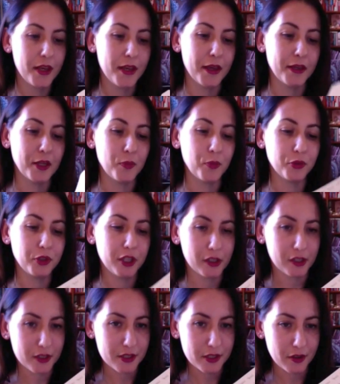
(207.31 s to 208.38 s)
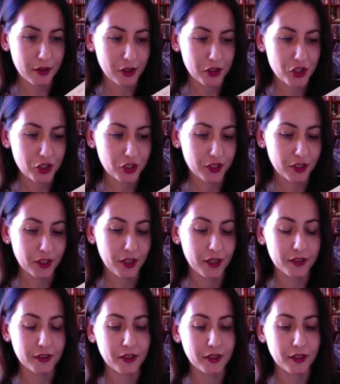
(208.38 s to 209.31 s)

and I put care instruction on that,